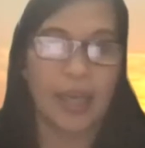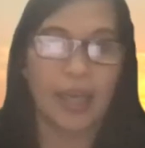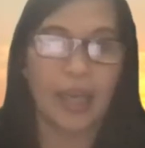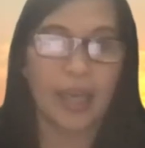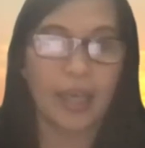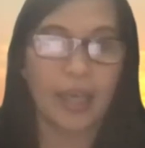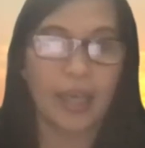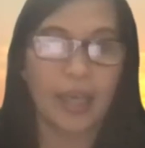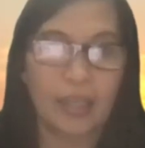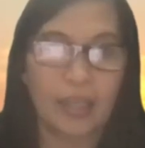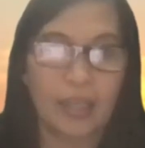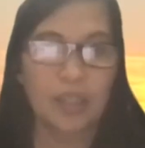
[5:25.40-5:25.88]

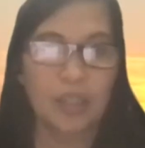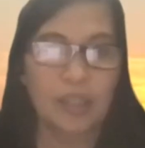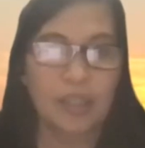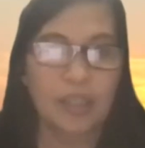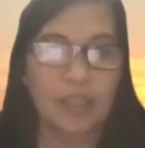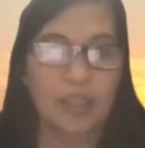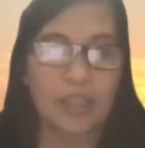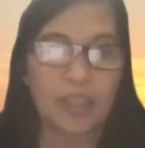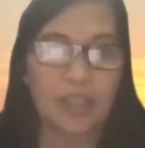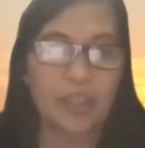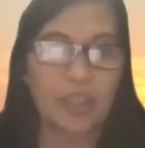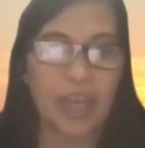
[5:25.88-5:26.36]
and
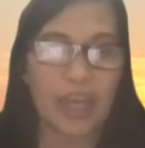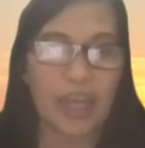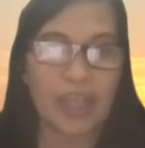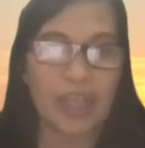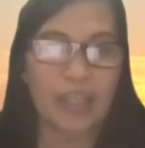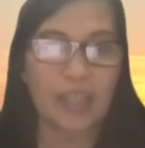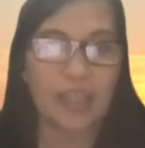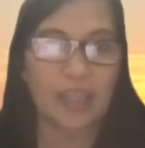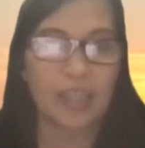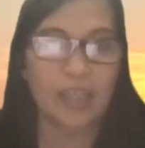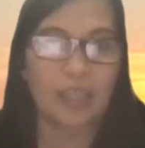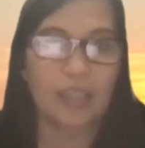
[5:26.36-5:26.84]
uh, this
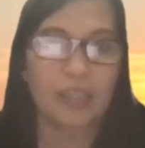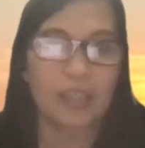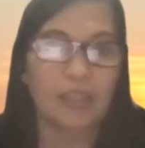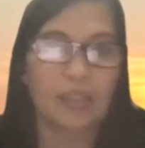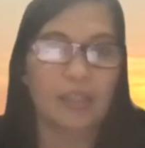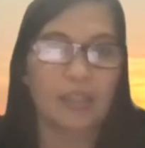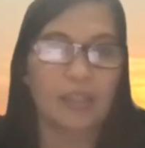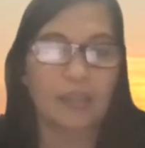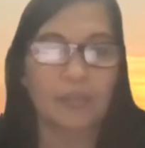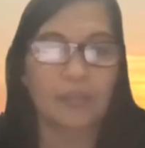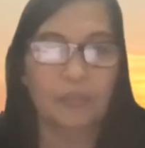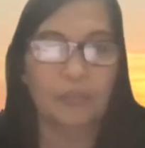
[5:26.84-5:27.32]
created
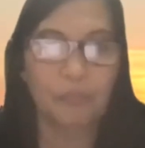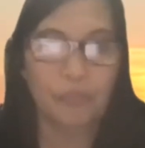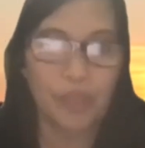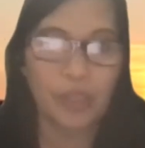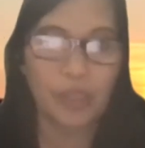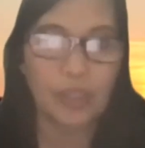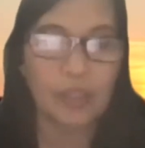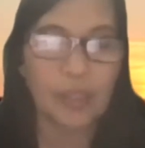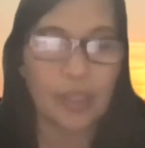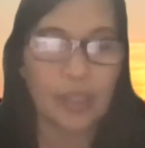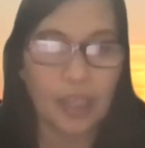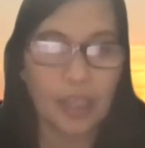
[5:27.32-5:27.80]
uh,
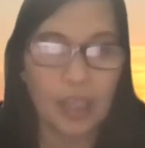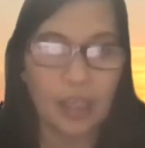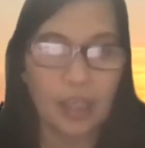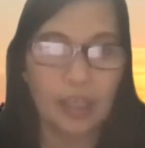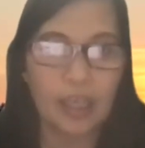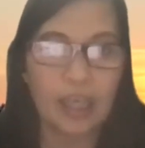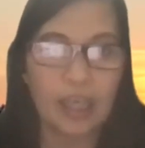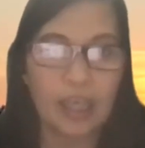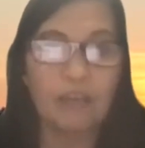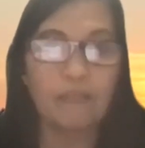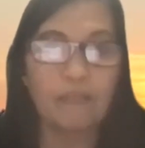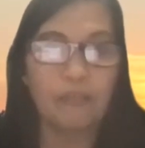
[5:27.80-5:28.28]
the
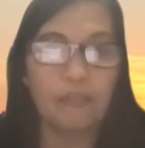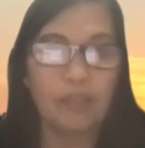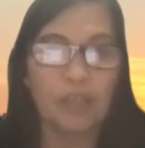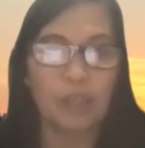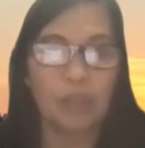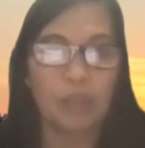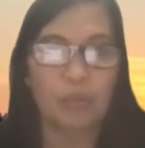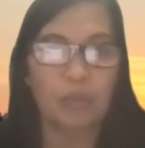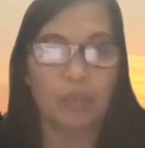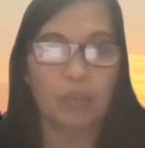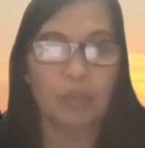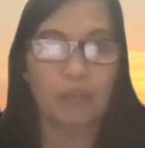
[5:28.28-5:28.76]

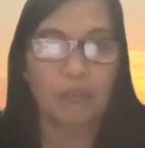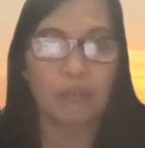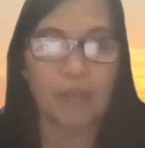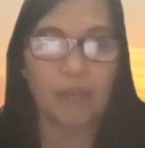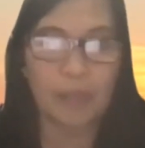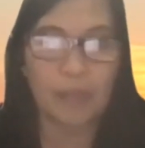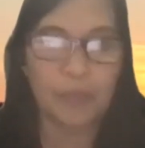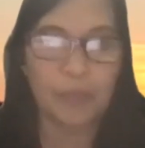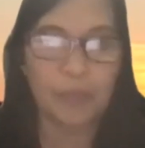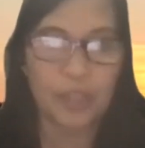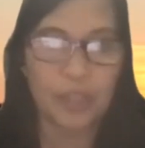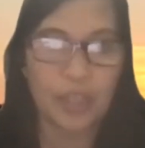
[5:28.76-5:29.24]
inflow
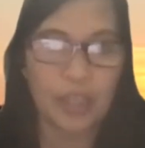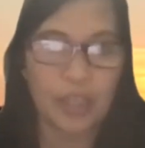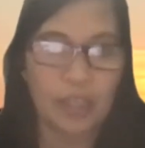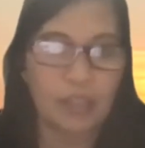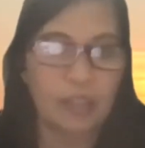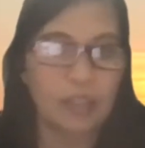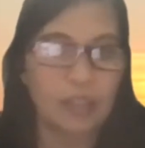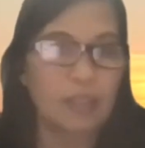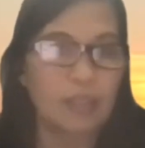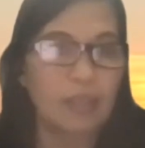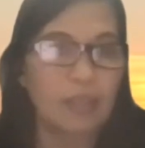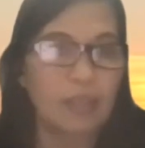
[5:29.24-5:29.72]
of
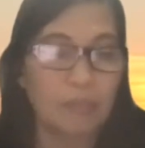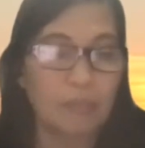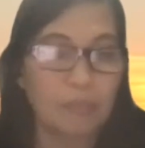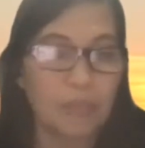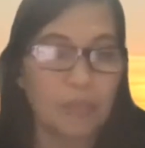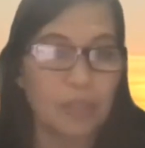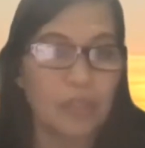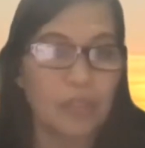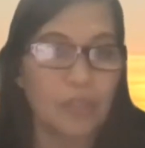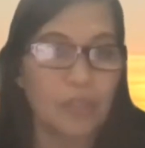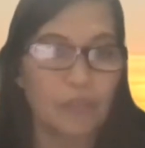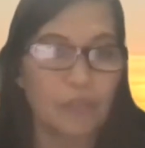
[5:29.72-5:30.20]
unprecedented
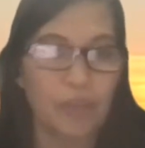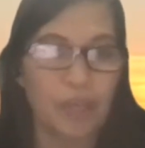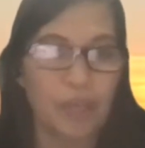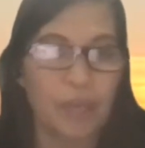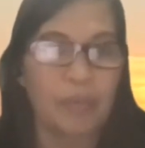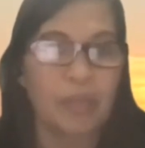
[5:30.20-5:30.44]
numbers of